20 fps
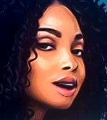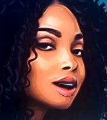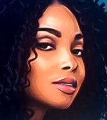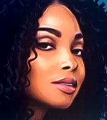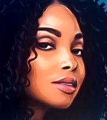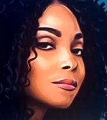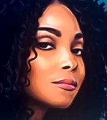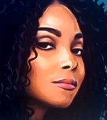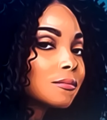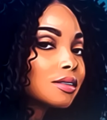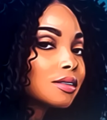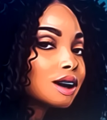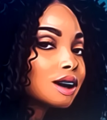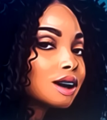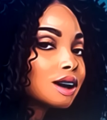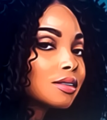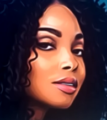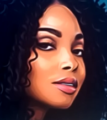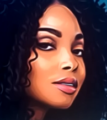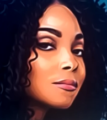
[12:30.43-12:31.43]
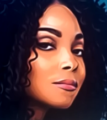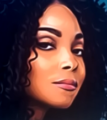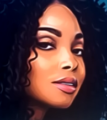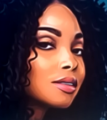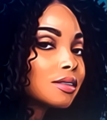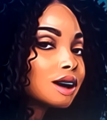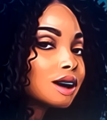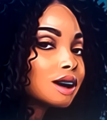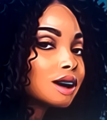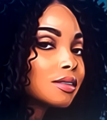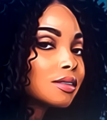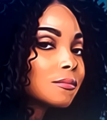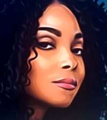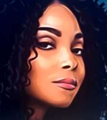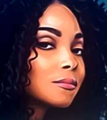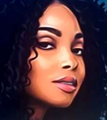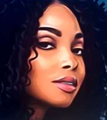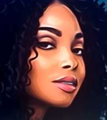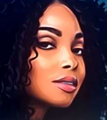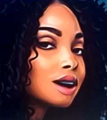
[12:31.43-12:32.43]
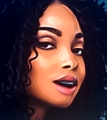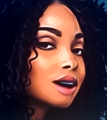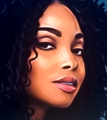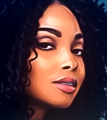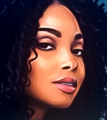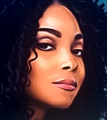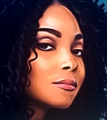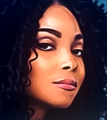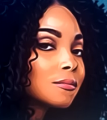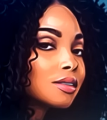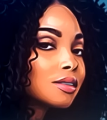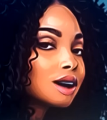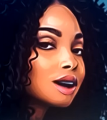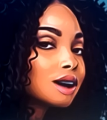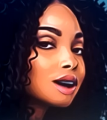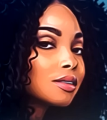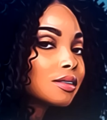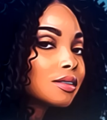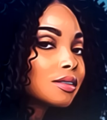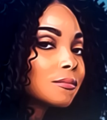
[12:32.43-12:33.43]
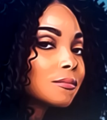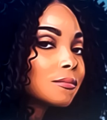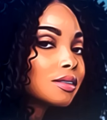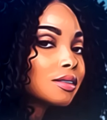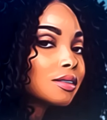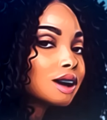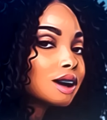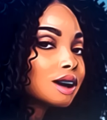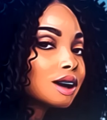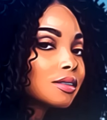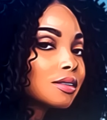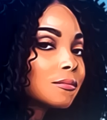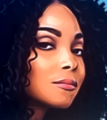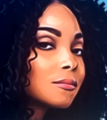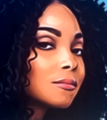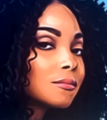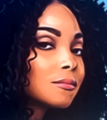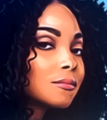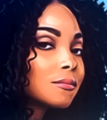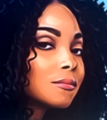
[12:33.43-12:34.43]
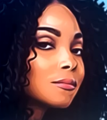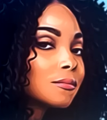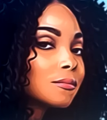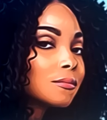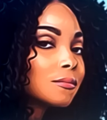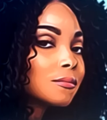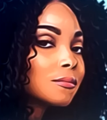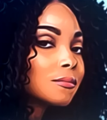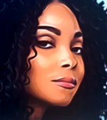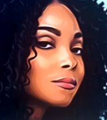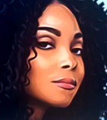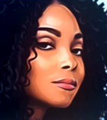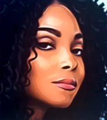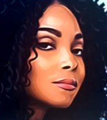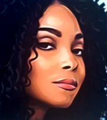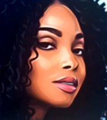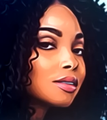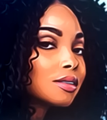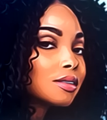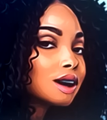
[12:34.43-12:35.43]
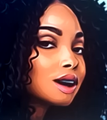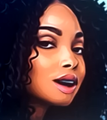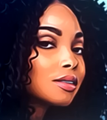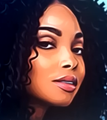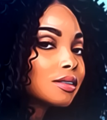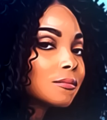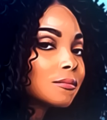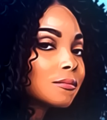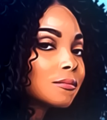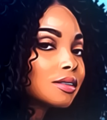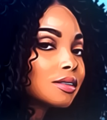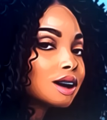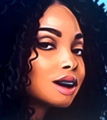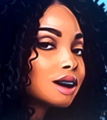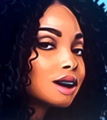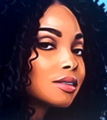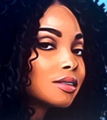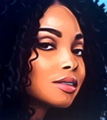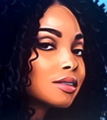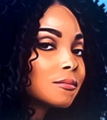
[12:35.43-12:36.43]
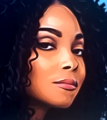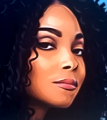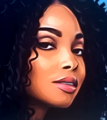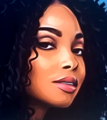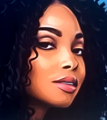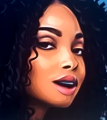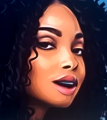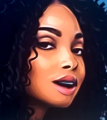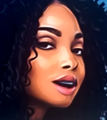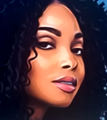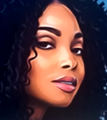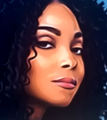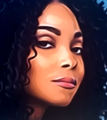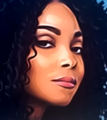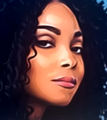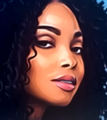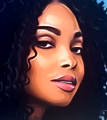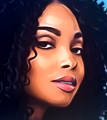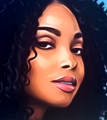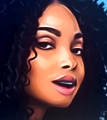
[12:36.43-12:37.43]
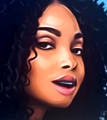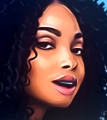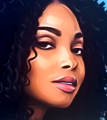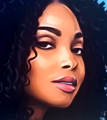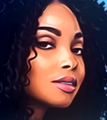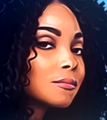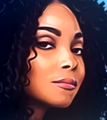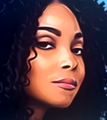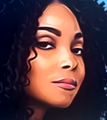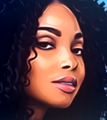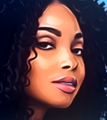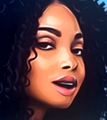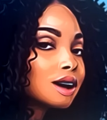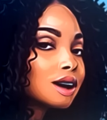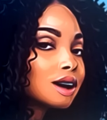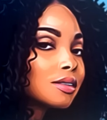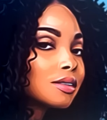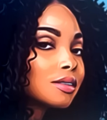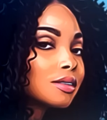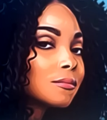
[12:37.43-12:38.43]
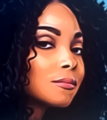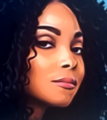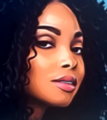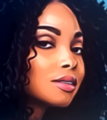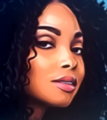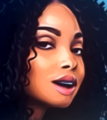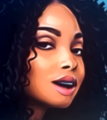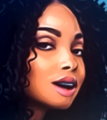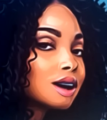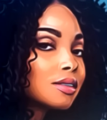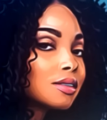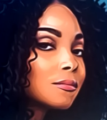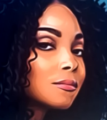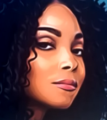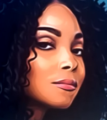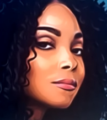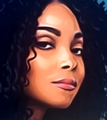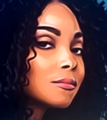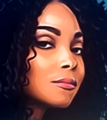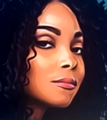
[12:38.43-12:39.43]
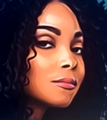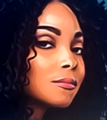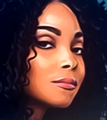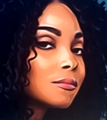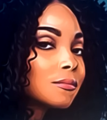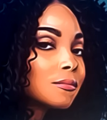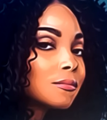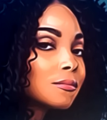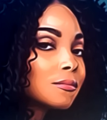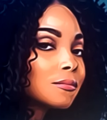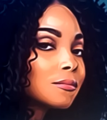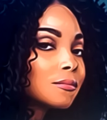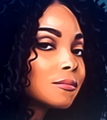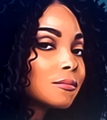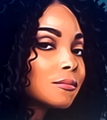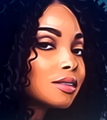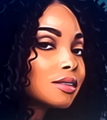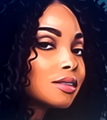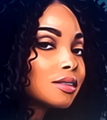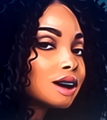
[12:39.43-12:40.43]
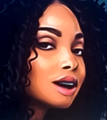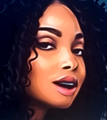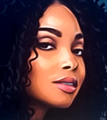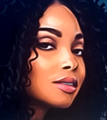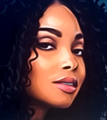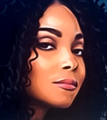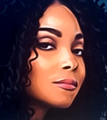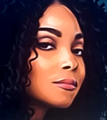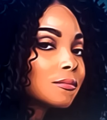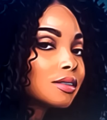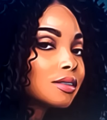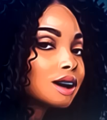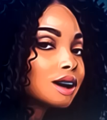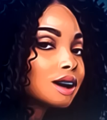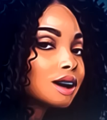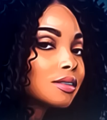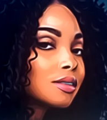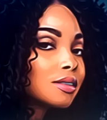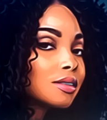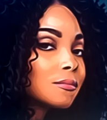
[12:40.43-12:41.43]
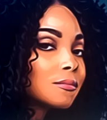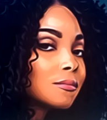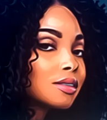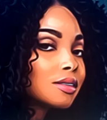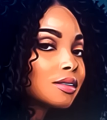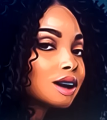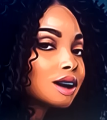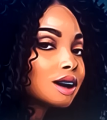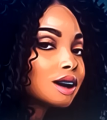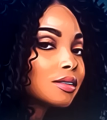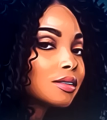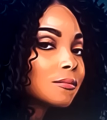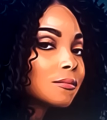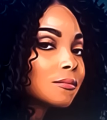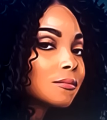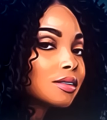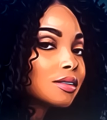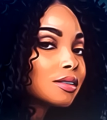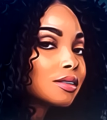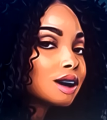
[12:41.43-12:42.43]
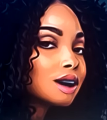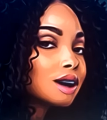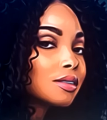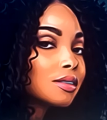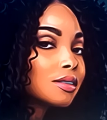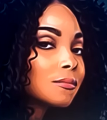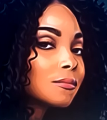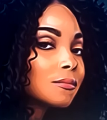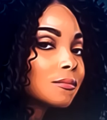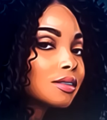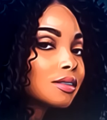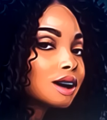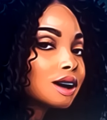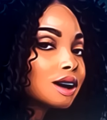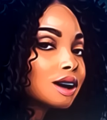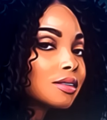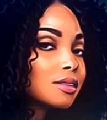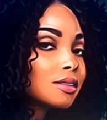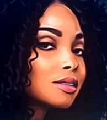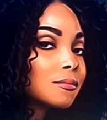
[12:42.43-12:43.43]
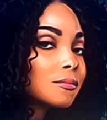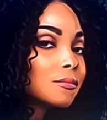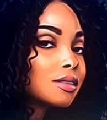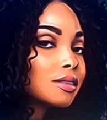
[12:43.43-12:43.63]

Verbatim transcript: And so Dr. Pia was like, Well, what's the holdup? He says that he's in his head because the spotlight is on him. Baby, I don't like hoo-hoo, living under your spotlight.